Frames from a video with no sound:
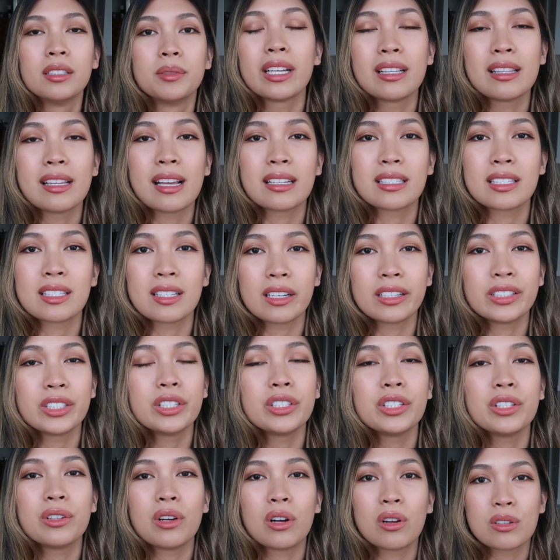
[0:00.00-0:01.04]
In that
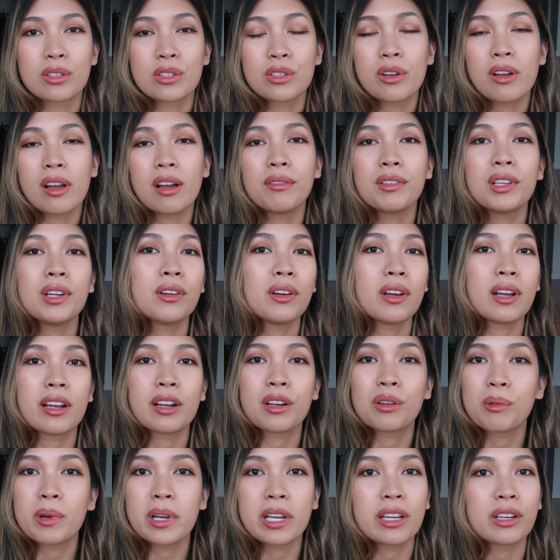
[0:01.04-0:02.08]
section, you also have your
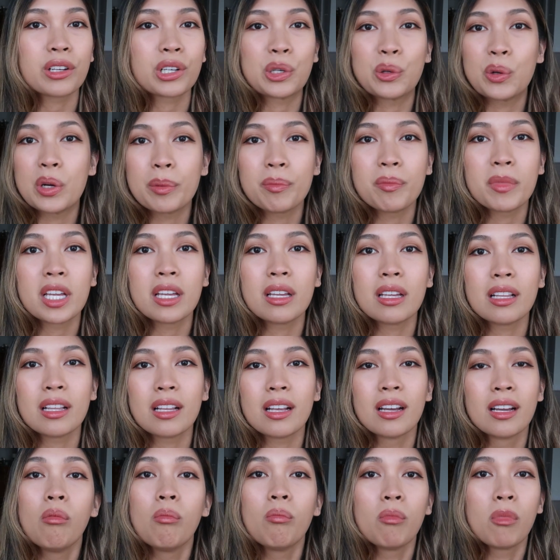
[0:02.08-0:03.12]
airway equipment,
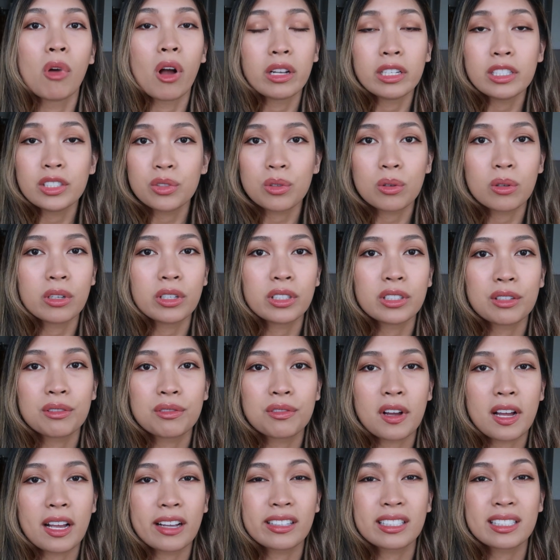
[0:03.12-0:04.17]
monitoring
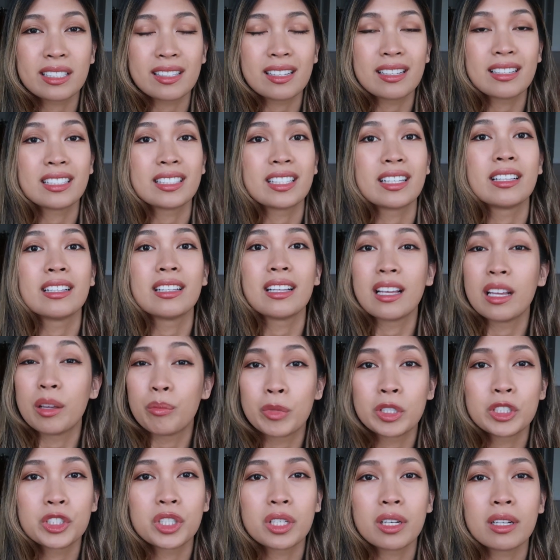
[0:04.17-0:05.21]
devices, and
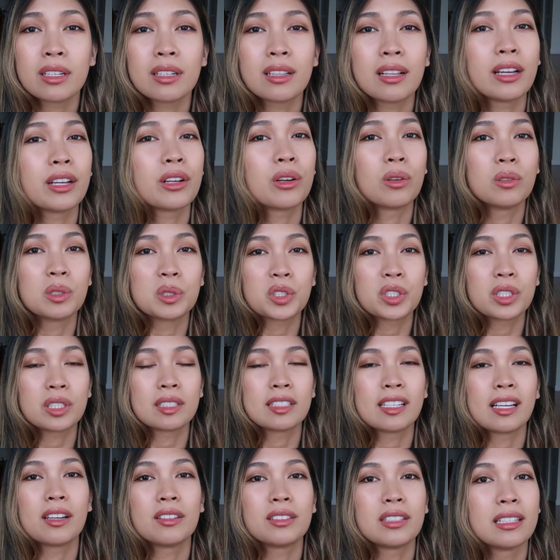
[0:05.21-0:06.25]
imaging like
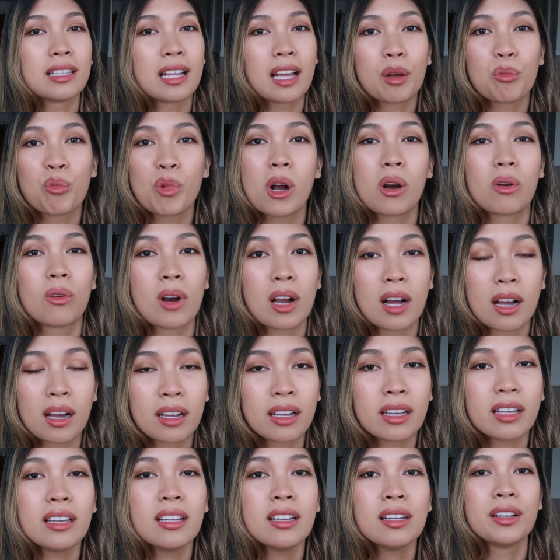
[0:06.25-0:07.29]
ultrasound and
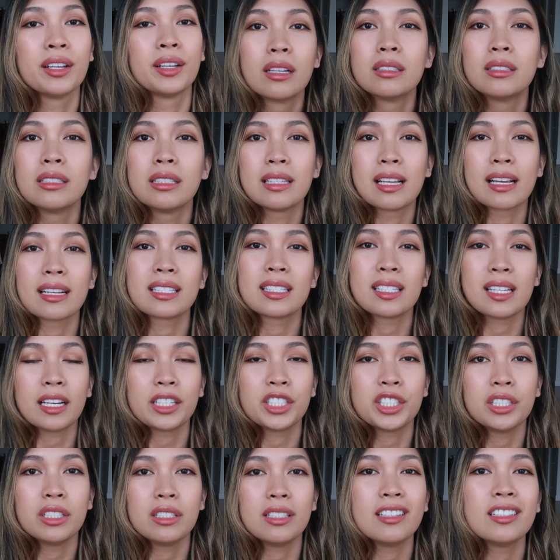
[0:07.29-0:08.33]
MRI. The next
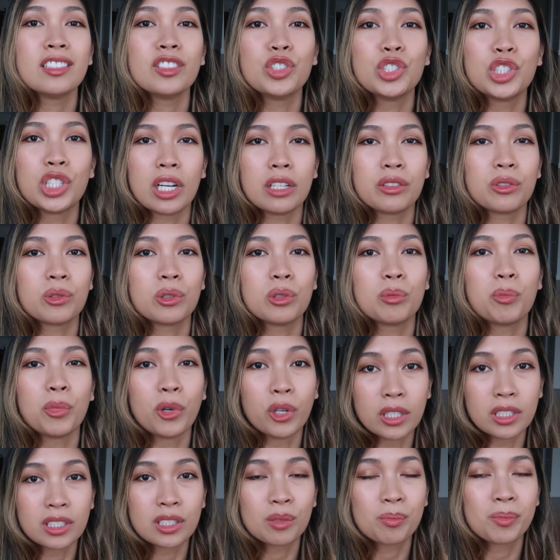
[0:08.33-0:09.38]
section is general
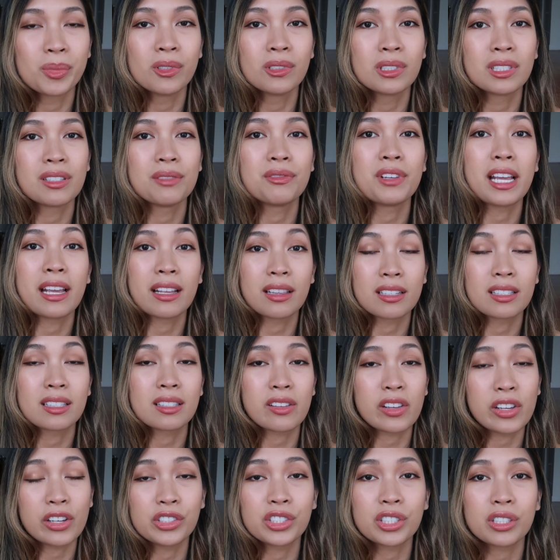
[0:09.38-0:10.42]
principles of
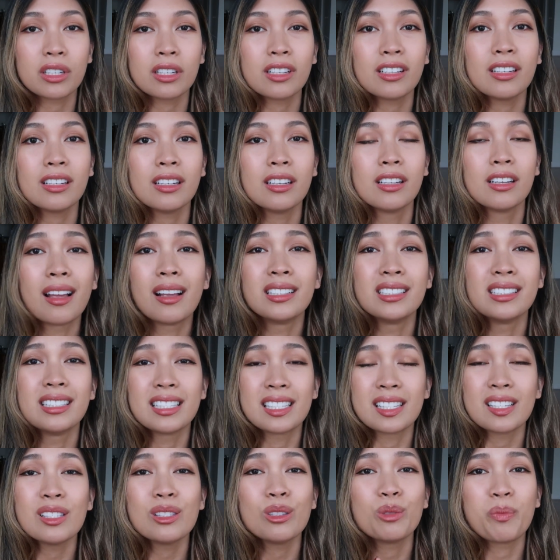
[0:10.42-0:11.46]
anesthesia, and
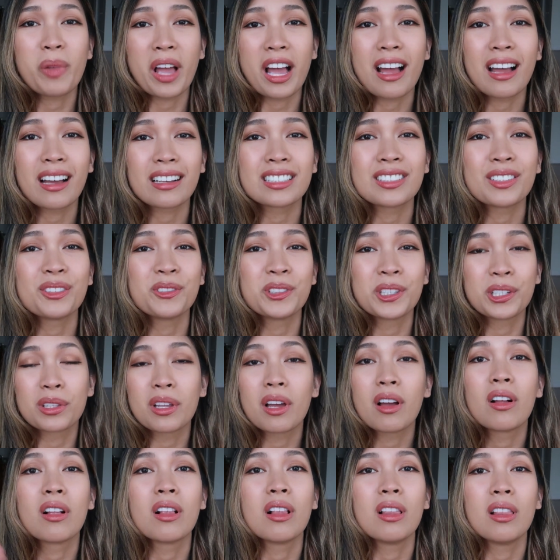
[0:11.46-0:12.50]
this is packed with
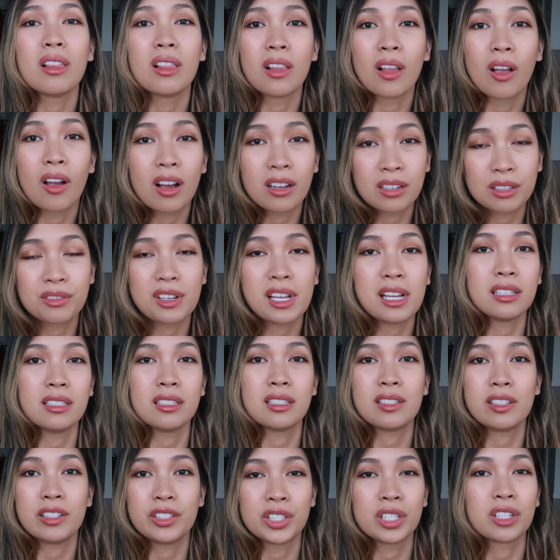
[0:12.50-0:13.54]
a lot of
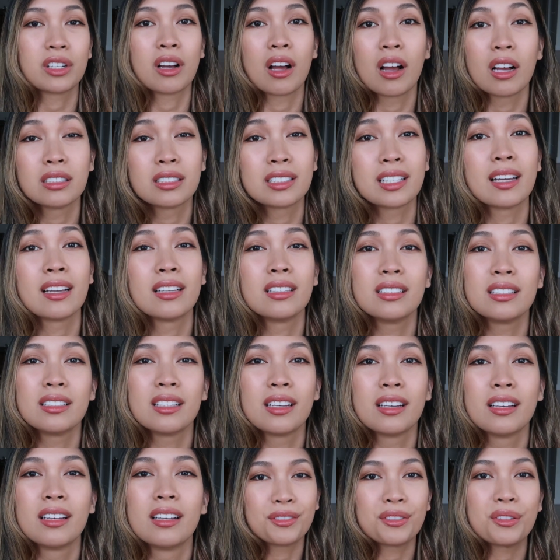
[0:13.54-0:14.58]
anesthesia content,
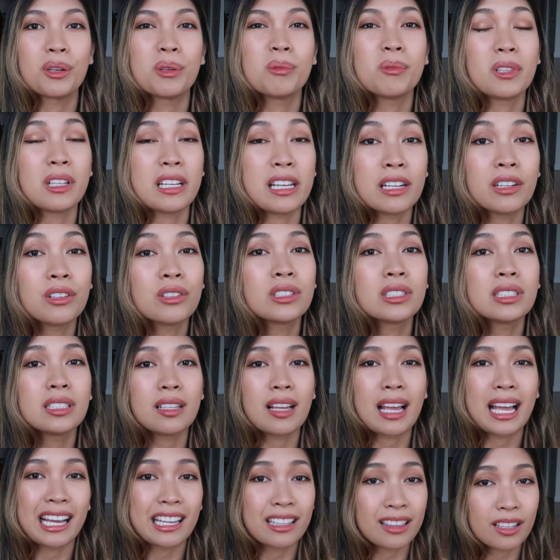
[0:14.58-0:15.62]
from legal to
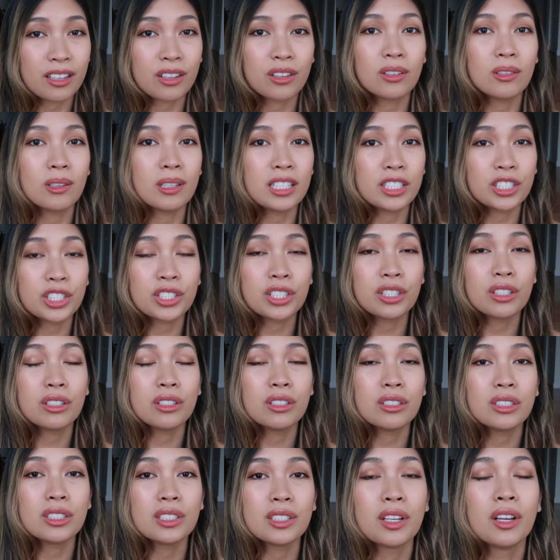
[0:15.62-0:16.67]
ethical
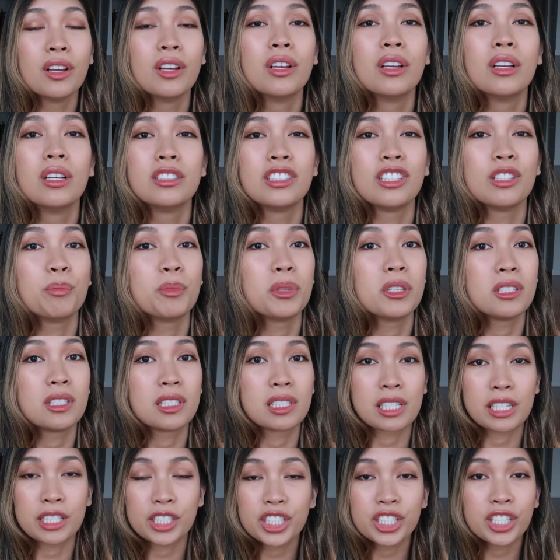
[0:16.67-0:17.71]
issues, to
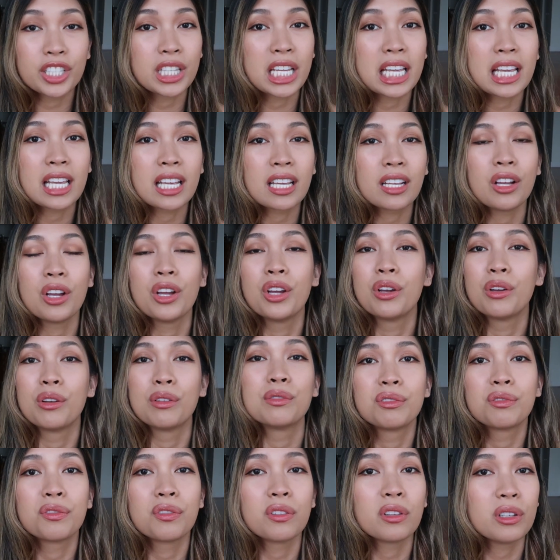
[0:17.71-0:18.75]
positioning,
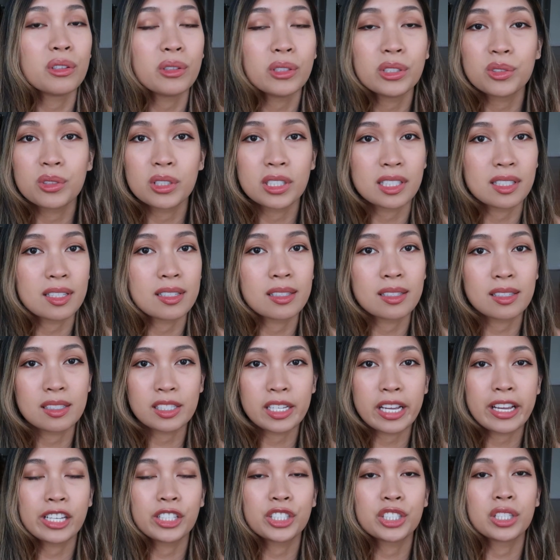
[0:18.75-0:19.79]
fluid
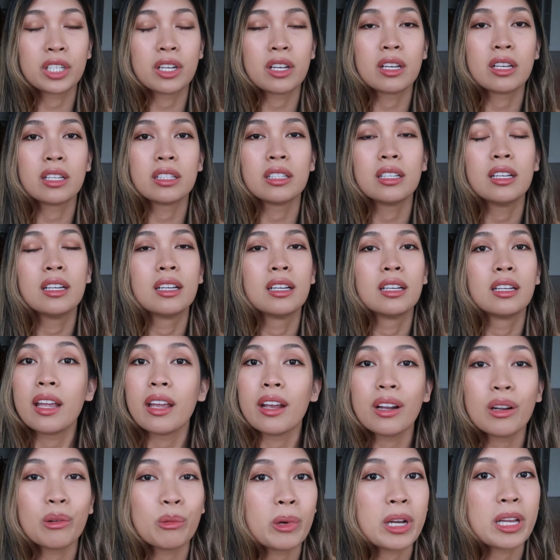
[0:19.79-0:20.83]
resuscitation,
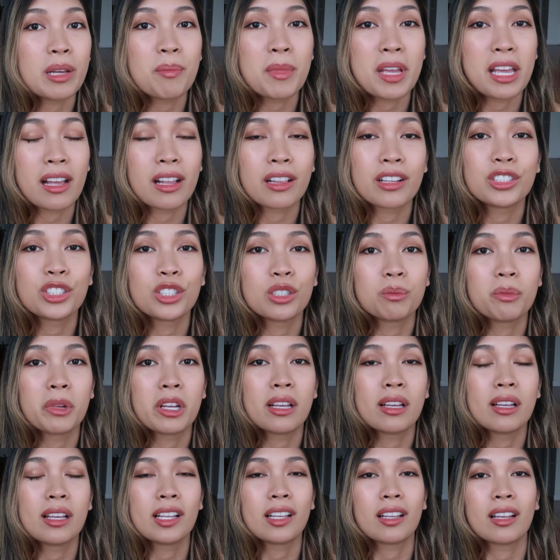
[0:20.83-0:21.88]
airway
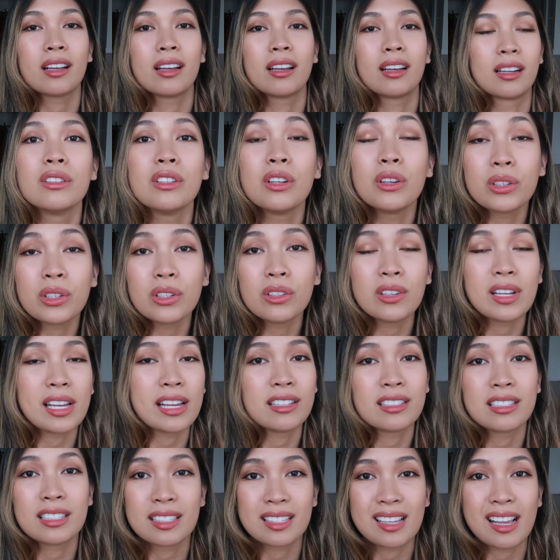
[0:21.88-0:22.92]
management, local
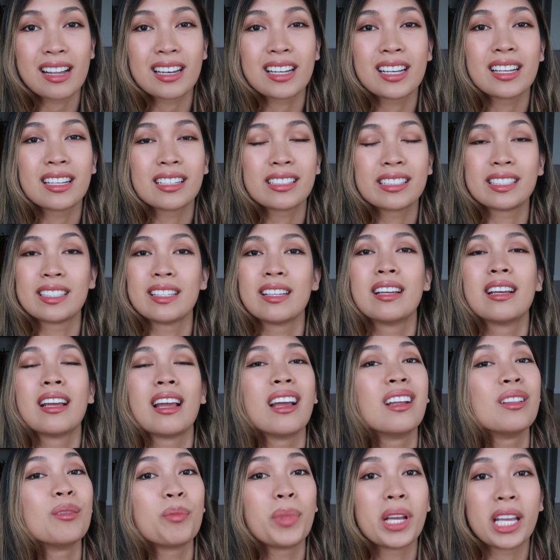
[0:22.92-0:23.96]
anesthetics,
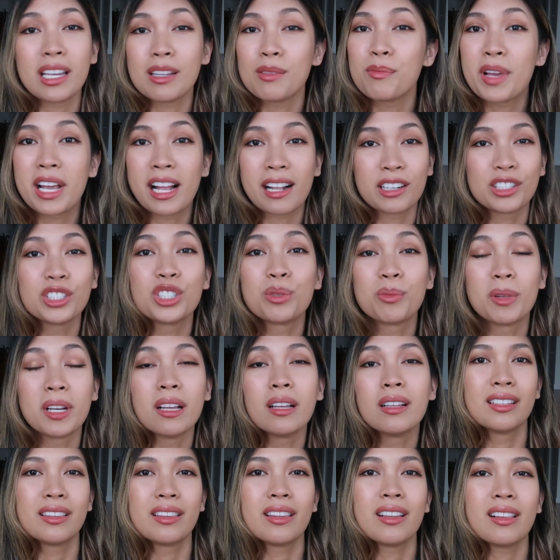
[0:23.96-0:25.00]
and pain management.
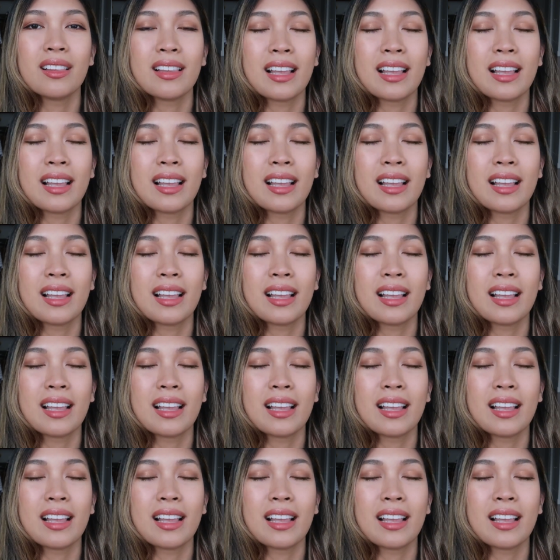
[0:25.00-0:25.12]
The